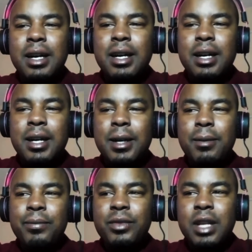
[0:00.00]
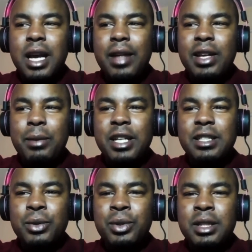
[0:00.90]
I think my
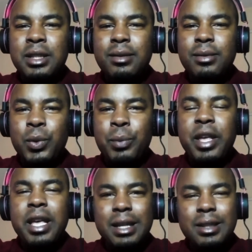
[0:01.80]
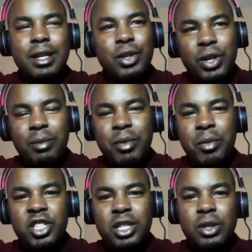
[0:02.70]
answer would be yes and no, and
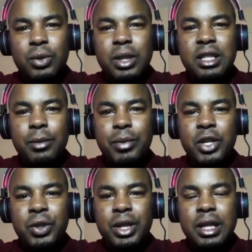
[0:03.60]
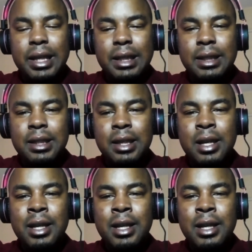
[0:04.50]
maybe just to chip in on this.